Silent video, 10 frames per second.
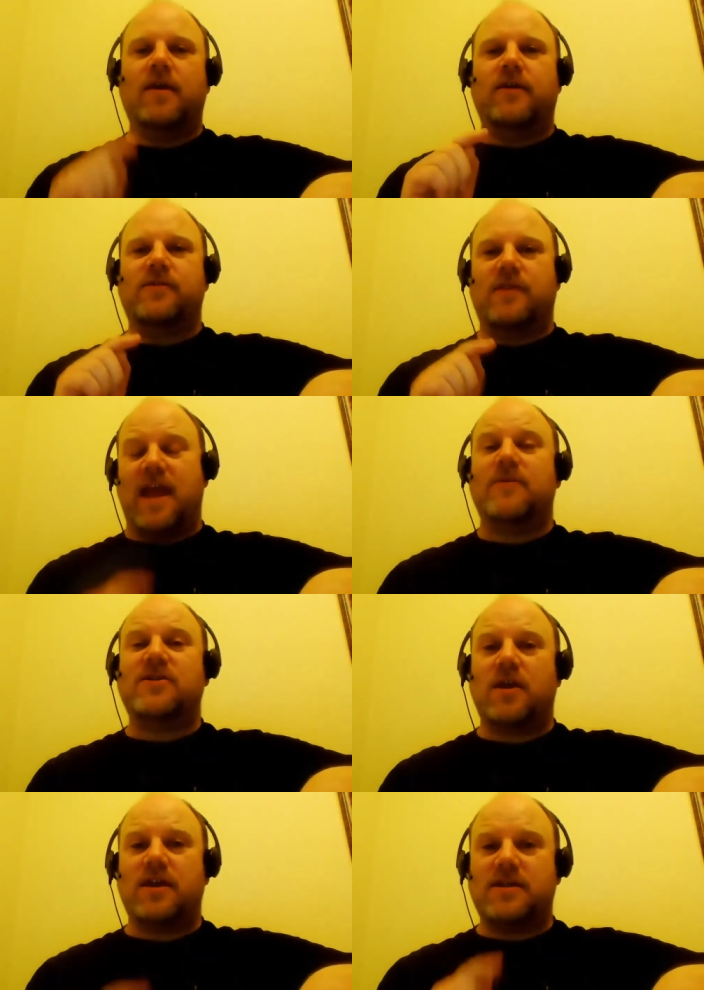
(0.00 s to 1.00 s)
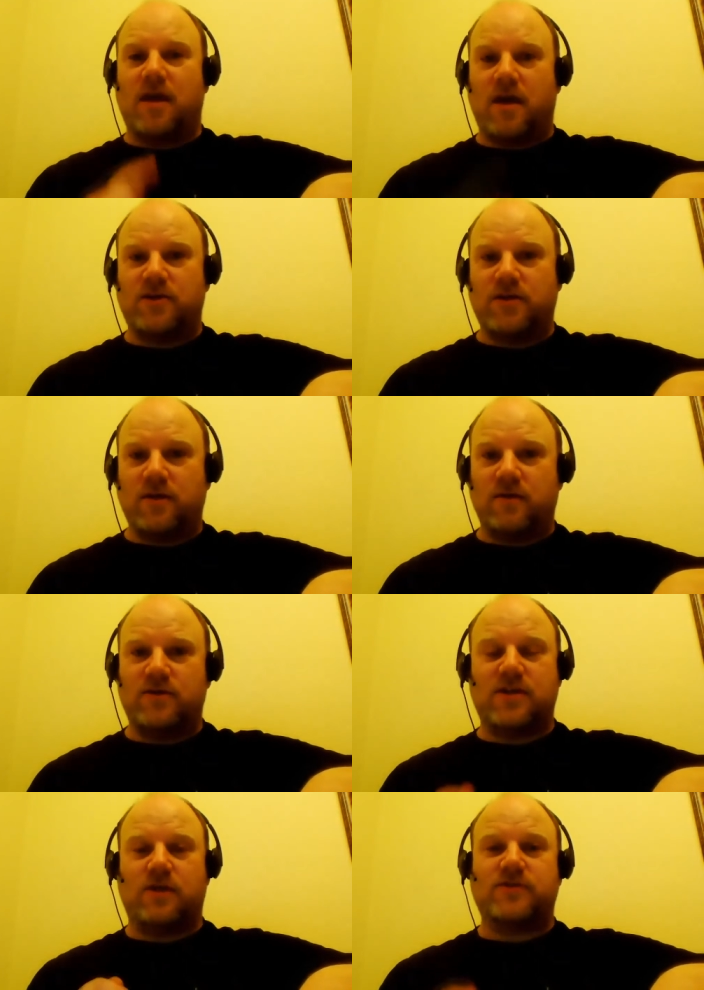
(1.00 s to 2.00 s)
So the Amazon is the hunter.
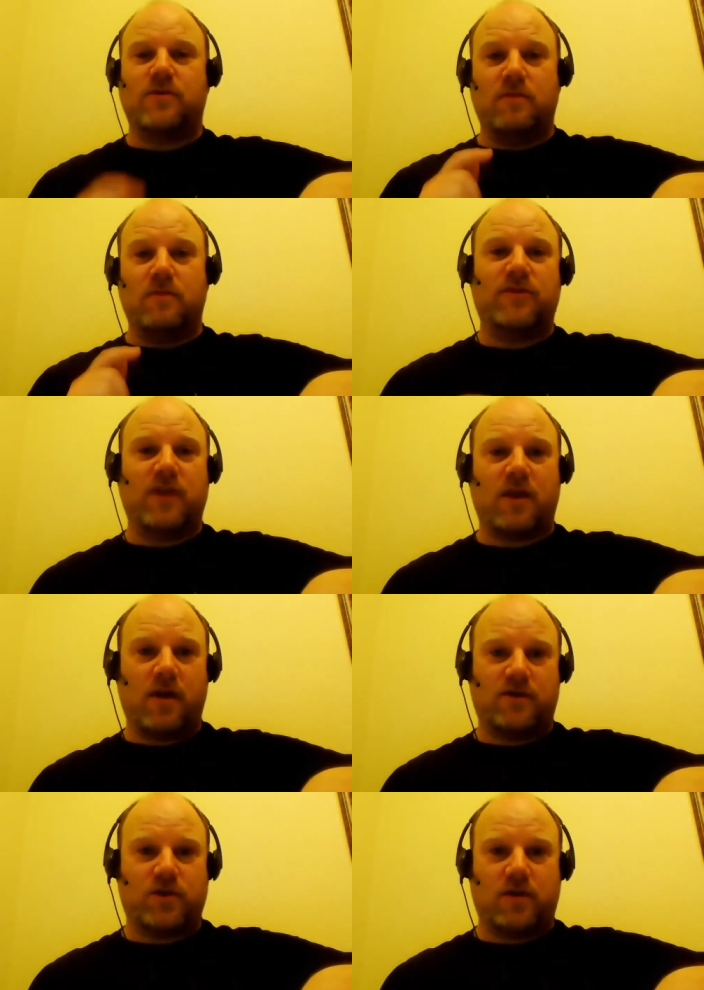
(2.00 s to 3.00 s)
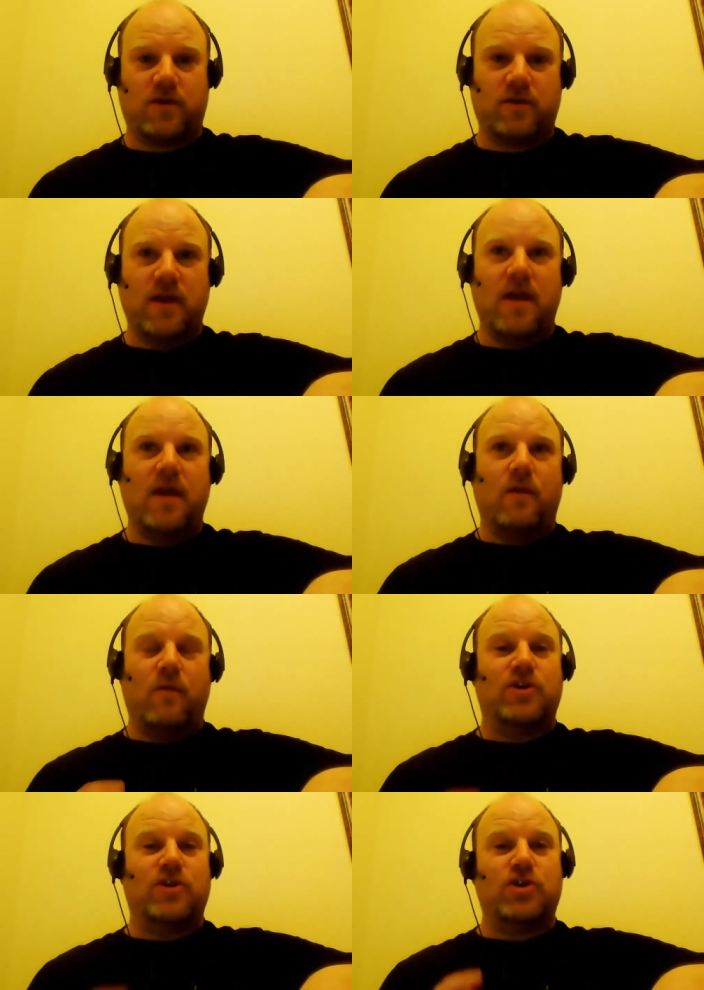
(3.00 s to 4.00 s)
She's also the mythic archer.
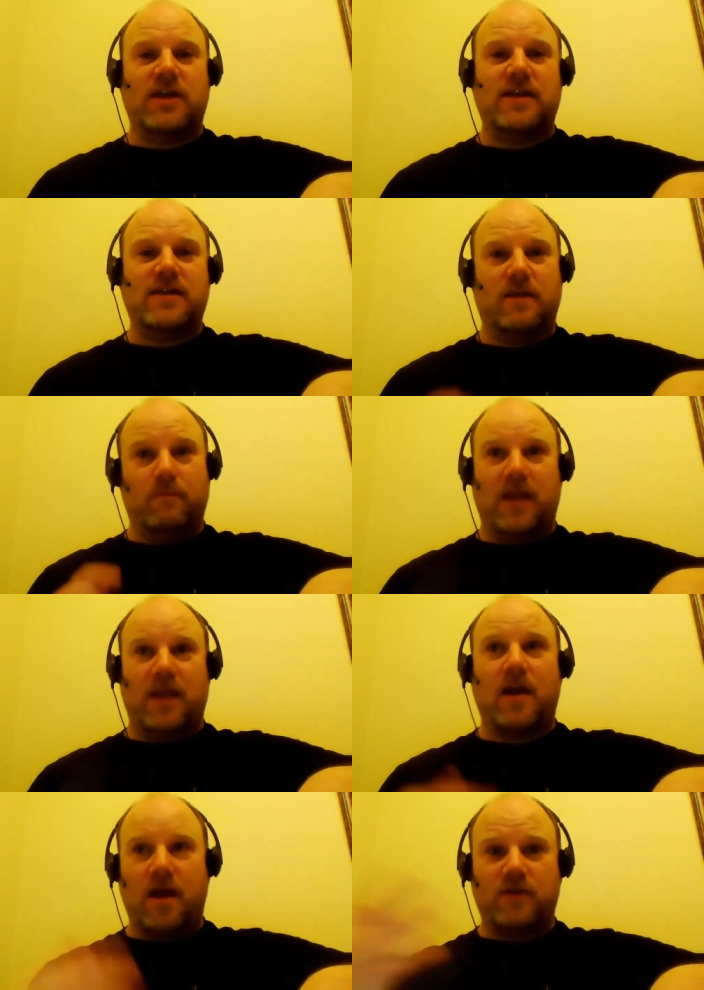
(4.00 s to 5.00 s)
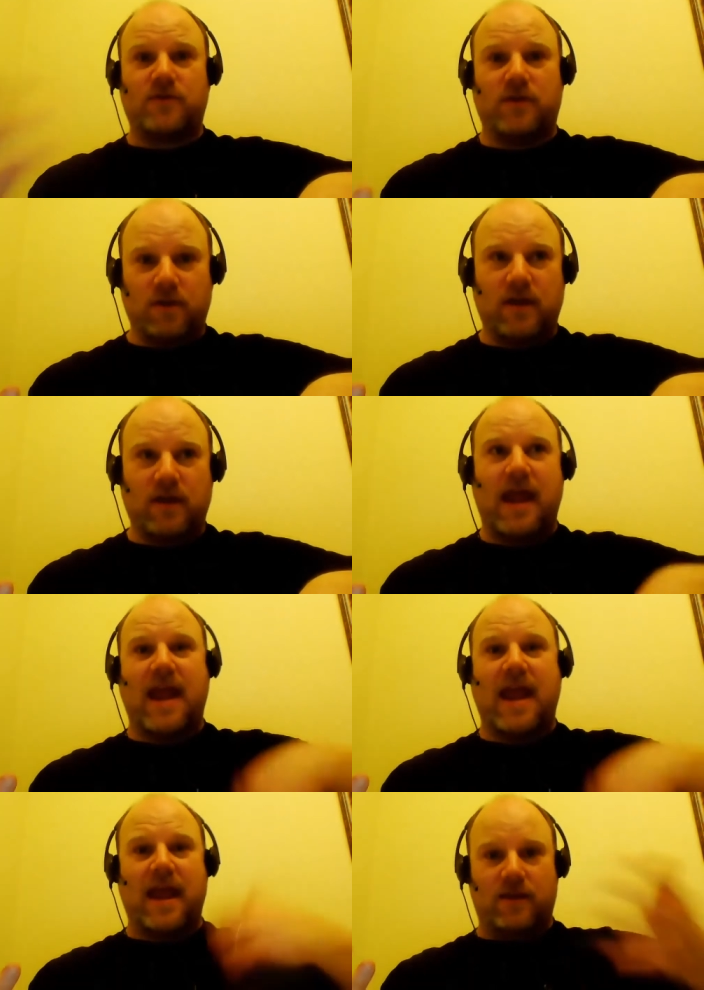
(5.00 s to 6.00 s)
When she's being a hunter,
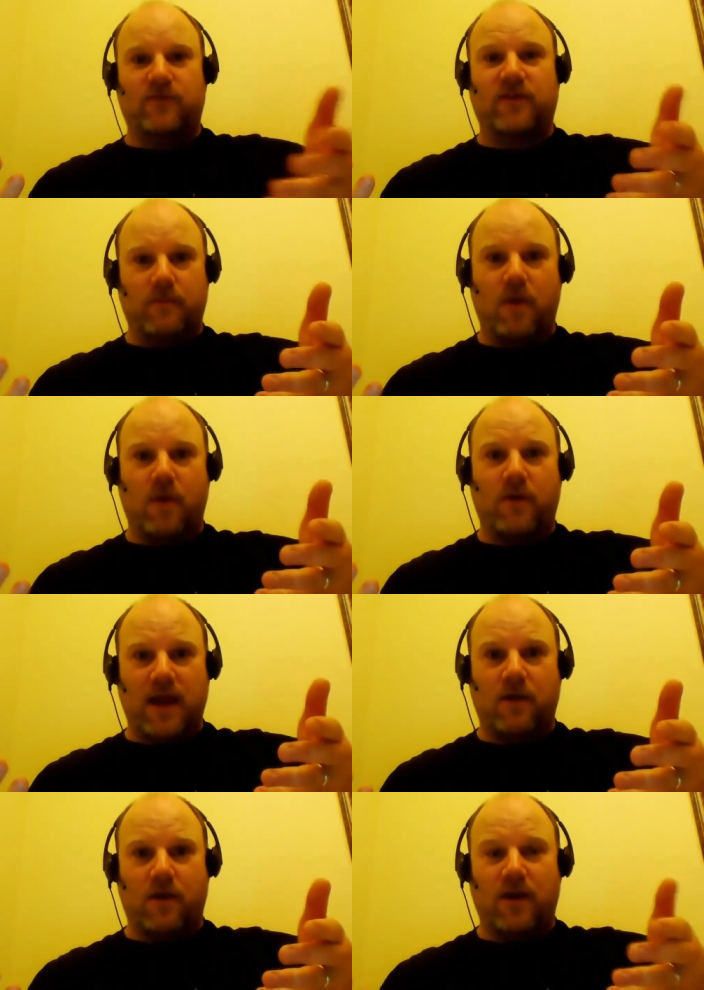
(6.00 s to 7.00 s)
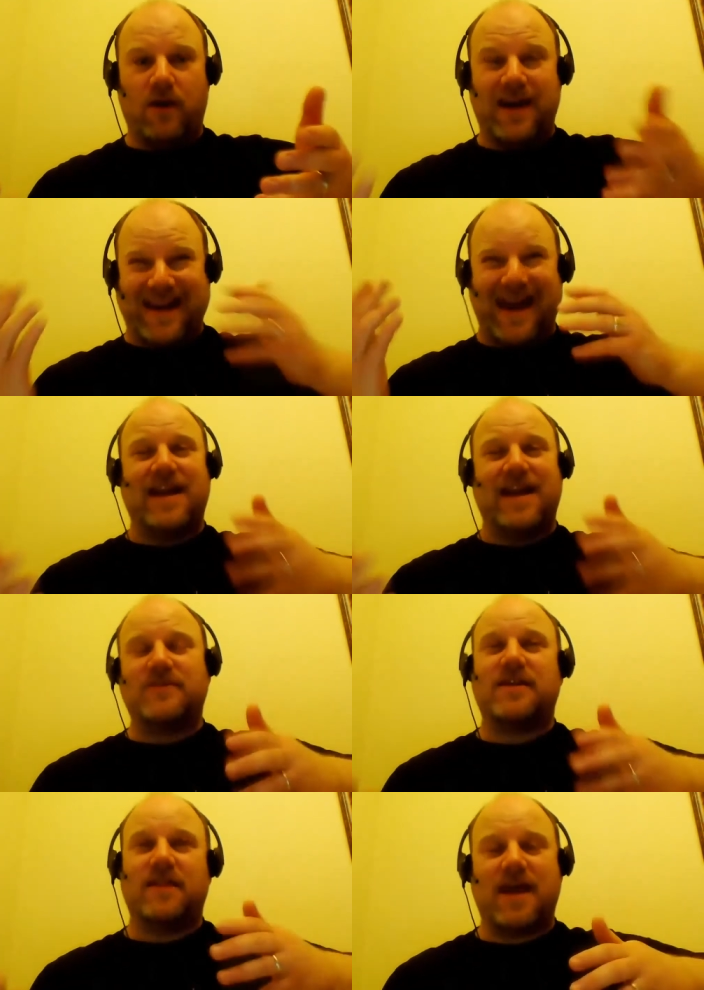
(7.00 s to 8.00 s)
and using a bow and arrow,
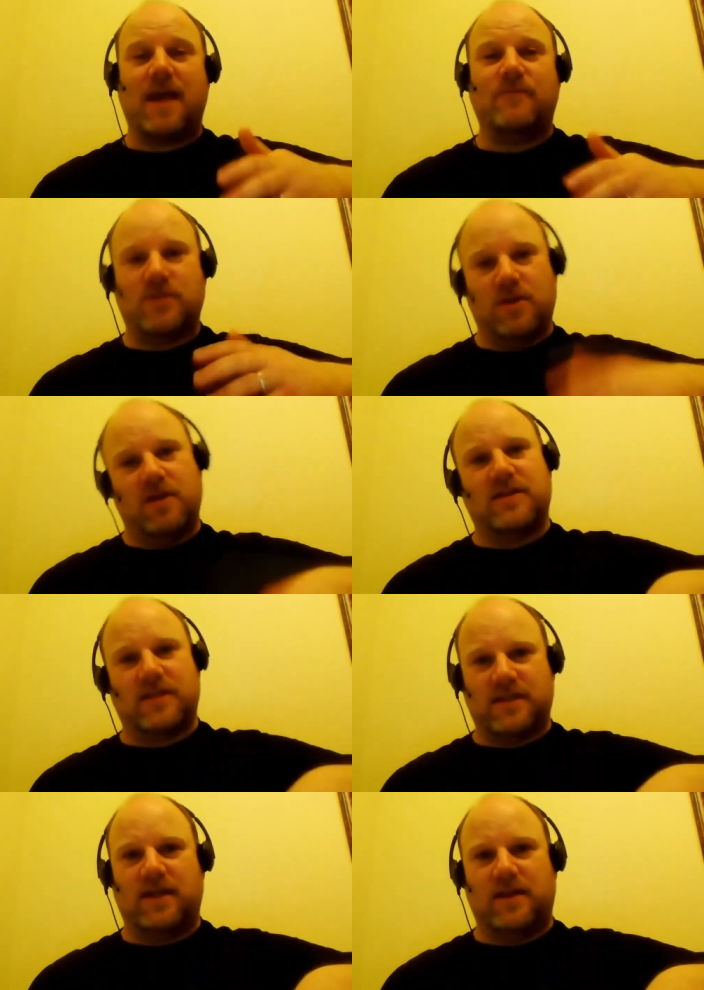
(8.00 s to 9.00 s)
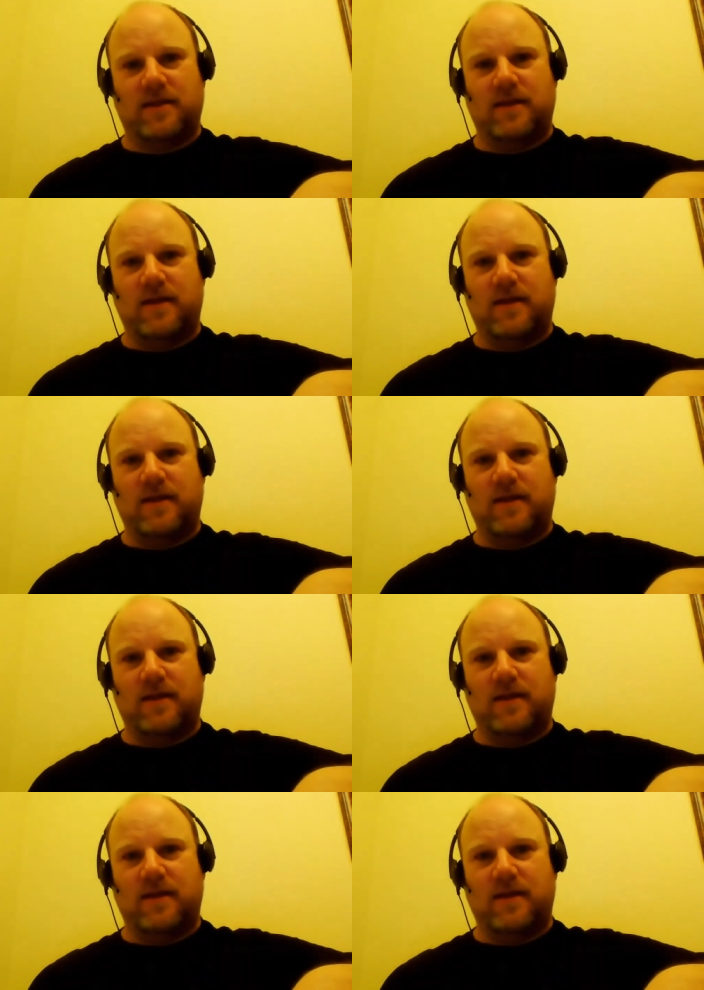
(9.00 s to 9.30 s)
99% of the time she's going to succeed.